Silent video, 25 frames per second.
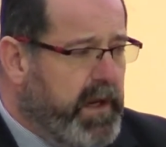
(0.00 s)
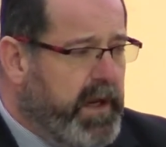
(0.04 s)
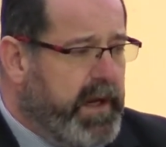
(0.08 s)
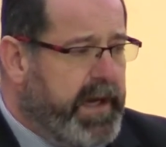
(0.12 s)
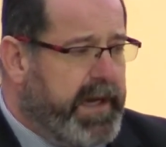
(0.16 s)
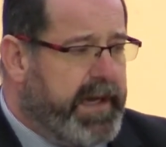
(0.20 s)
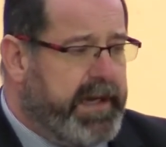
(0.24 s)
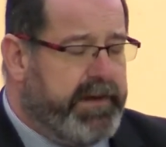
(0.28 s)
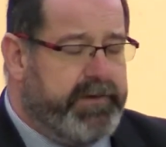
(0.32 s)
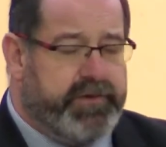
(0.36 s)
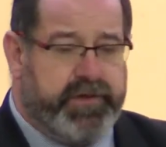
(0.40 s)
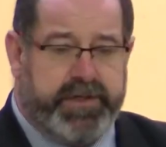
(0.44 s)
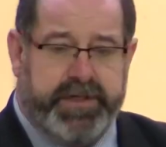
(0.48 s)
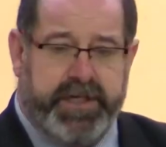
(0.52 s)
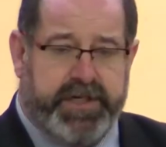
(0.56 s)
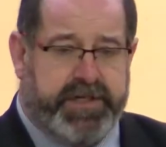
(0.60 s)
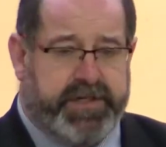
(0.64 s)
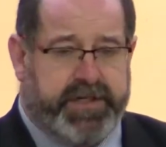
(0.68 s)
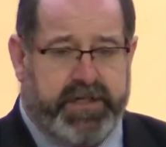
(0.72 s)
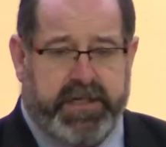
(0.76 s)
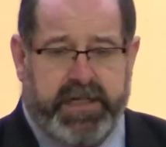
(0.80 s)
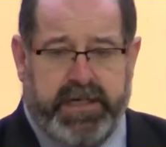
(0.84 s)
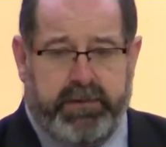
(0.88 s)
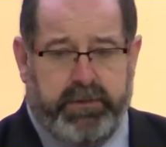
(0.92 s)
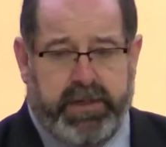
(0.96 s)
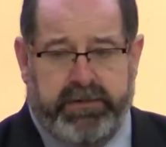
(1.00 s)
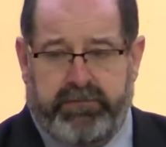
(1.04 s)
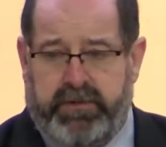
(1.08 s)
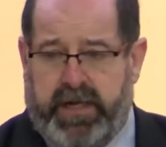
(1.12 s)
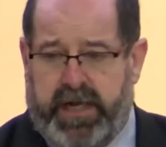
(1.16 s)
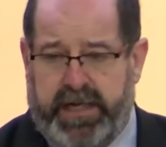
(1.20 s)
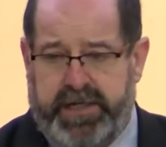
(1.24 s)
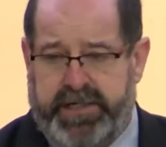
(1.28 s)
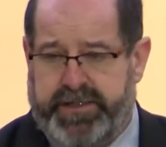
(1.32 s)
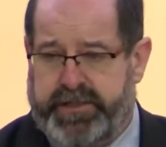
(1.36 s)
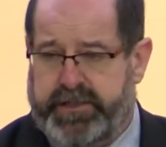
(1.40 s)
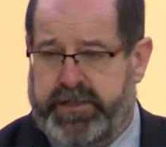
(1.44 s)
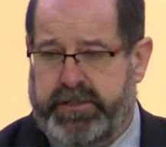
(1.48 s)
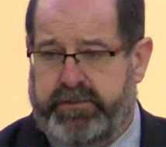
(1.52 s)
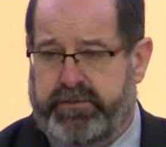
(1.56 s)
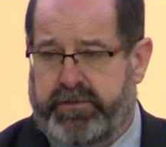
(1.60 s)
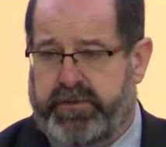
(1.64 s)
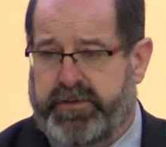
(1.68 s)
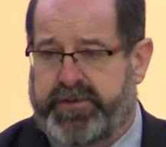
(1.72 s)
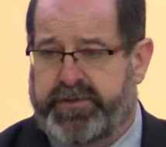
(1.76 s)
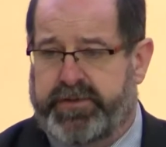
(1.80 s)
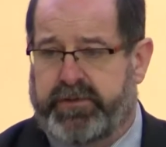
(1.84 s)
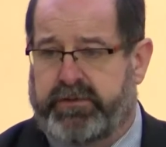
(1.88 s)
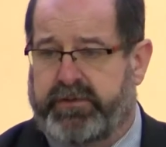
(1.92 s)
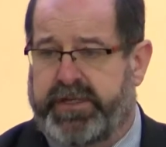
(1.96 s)
And traditionally, we write
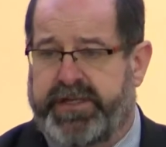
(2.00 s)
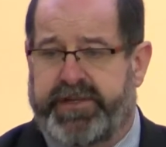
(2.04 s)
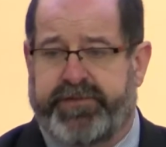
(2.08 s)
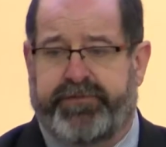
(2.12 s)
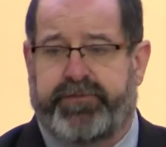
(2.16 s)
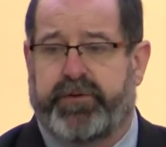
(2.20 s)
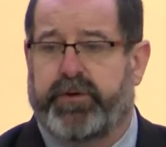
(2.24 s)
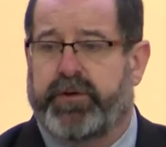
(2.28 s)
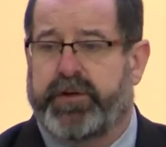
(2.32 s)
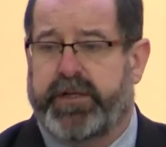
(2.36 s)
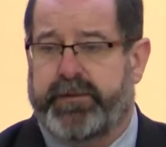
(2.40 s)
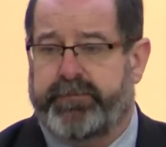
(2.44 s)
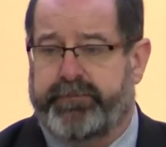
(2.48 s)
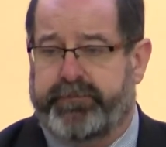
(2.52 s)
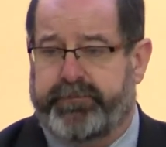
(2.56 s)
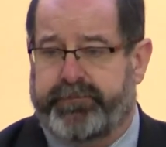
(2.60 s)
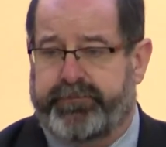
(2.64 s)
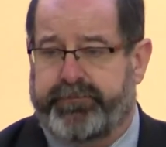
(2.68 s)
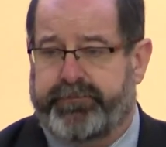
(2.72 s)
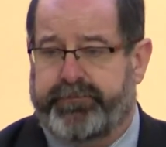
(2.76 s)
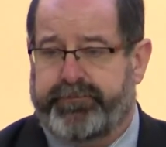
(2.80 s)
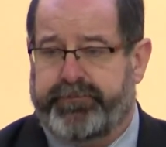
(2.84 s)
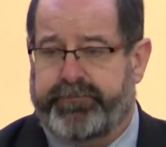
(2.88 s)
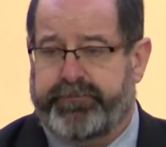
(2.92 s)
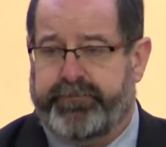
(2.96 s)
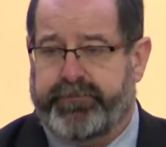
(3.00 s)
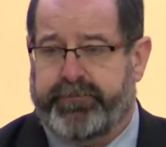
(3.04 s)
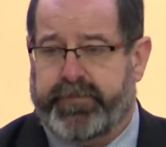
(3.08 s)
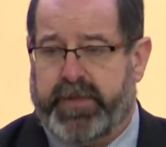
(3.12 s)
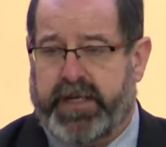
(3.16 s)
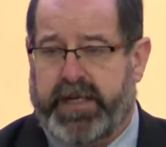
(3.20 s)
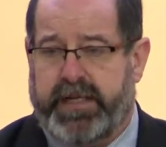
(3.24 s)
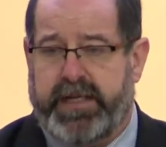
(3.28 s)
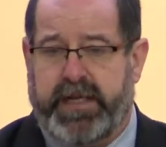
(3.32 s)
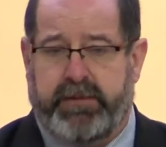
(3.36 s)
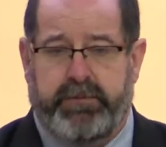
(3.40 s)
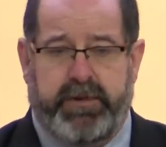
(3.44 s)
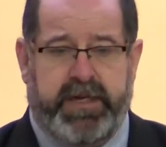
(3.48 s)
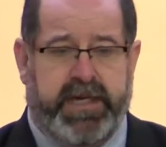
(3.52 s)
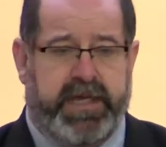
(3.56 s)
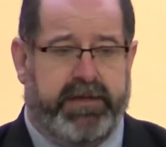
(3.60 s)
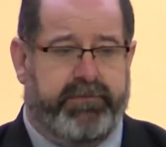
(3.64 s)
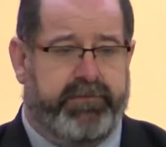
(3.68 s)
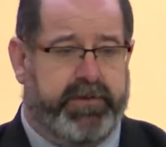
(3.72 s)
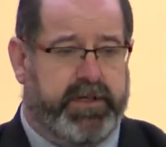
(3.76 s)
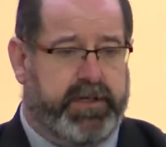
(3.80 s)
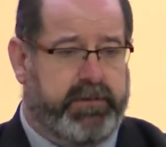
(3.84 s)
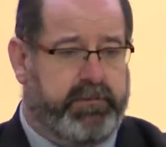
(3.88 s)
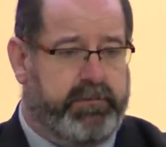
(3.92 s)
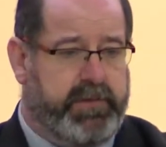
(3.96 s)
children's stories for them. And then we
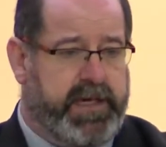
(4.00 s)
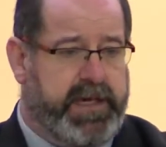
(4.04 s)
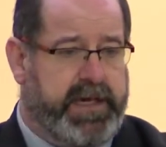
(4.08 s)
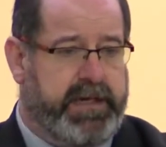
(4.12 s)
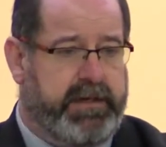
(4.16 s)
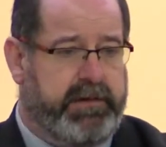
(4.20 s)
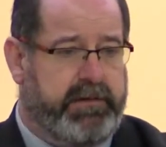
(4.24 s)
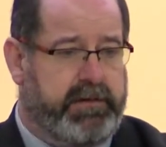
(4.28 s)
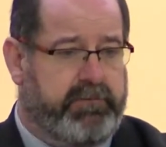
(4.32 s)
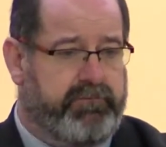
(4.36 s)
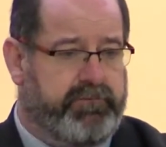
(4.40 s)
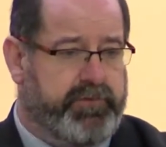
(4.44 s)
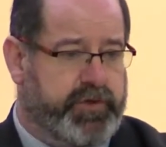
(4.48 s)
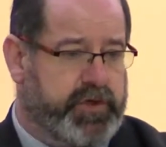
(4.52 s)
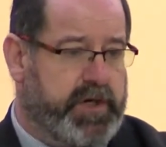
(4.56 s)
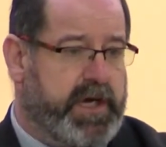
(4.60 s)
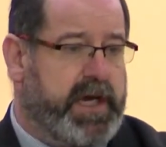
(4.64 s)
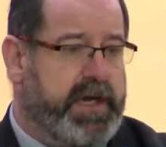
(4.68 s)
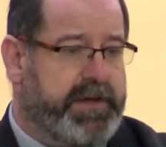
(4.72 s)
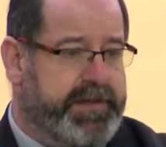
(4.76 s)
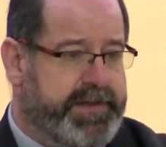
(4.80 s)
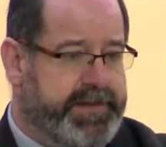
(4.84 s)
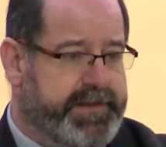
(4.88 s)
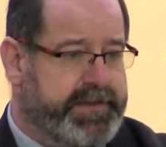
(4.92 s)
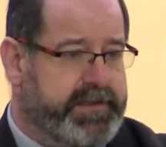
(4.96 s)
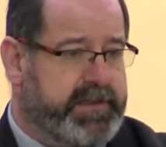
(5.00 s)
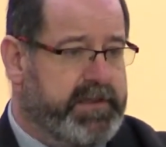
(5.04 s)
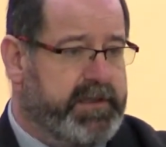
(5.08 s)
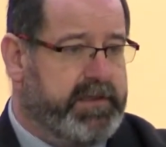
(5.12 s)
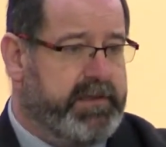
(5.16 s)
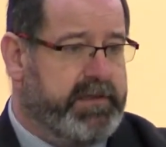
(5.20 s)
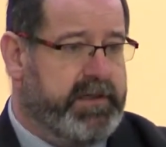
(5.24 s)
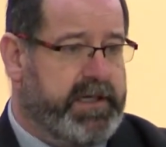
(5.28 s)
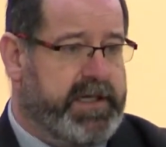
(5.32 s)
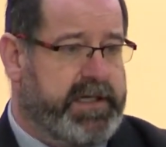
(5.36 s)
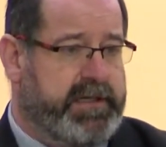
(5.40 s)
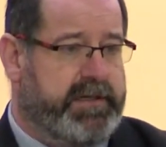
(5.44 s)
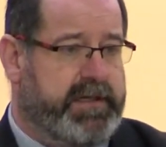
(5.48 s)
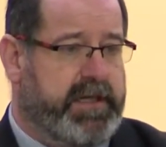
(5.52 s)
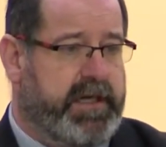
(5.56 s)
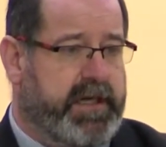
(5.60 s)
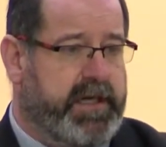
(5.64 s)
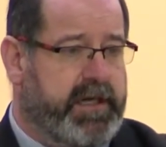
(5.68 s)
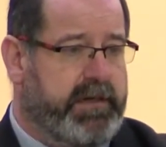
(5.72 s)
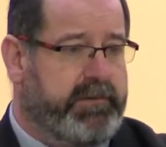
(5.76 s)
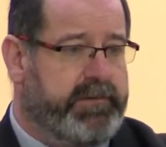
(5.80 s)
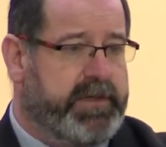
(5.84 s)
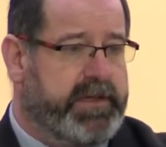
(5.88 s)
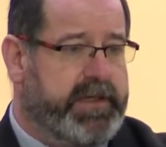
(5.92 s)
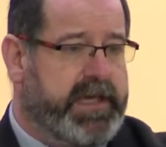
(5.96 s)
give them in trust, in the
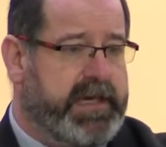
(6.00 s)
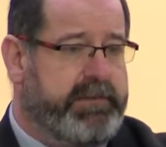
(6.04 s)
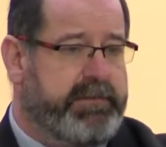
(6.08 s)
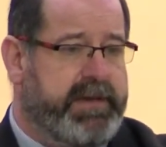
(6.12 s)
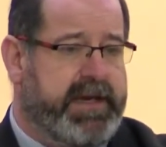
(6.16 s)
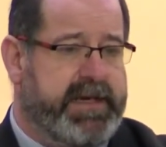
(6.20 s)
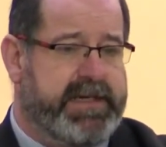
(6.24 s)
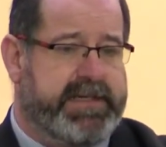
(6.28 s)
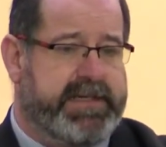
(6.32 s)
hope that they make